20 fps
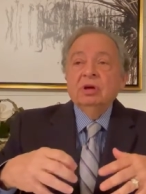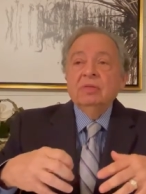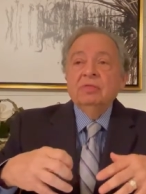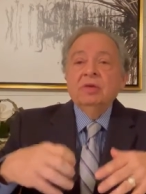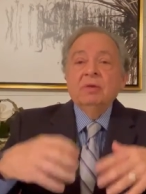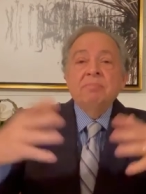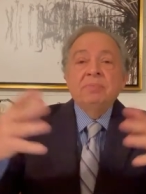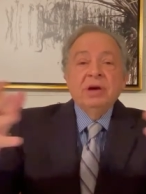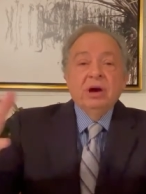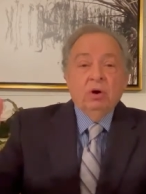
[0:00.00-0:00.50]
the
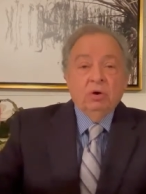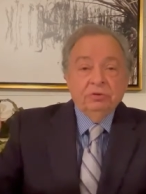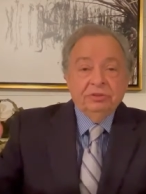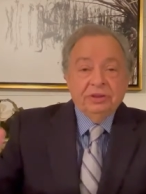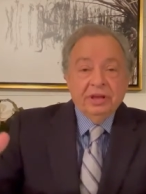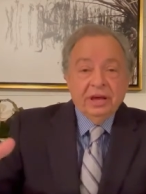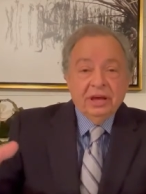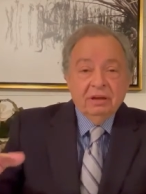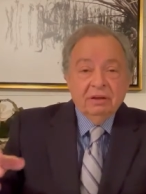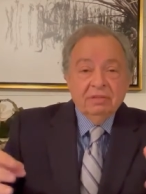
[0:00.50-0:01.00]

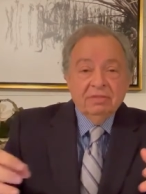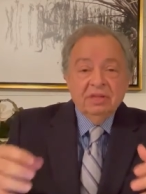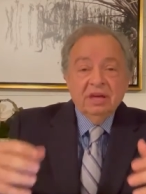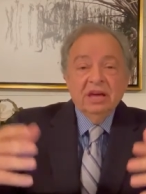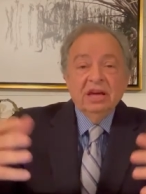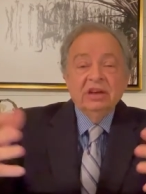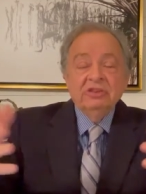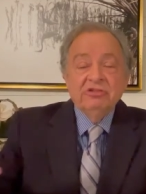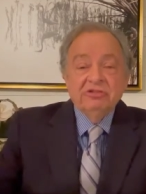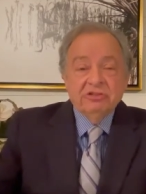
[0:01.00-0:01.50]
building, the
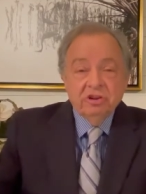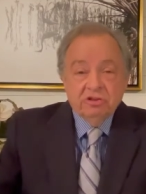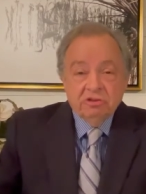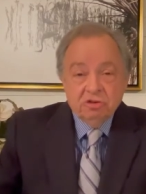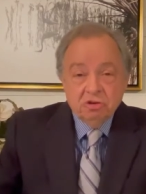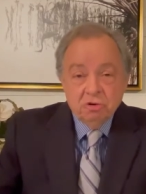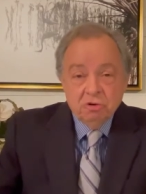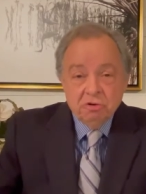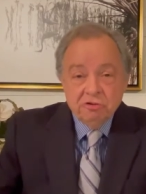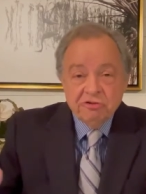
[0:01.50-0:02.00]

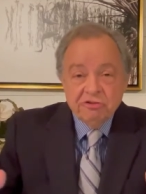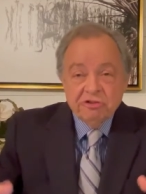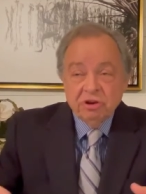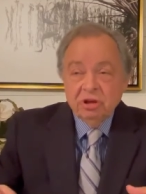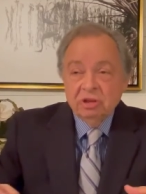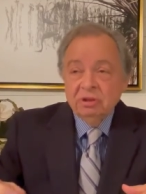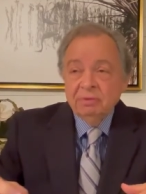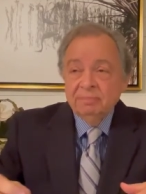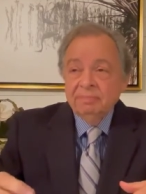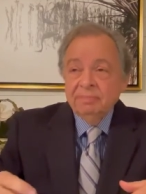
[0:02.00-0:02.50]

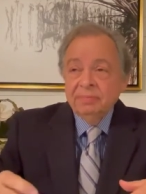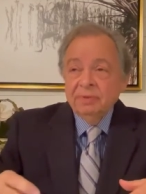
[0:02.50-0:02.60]
institution,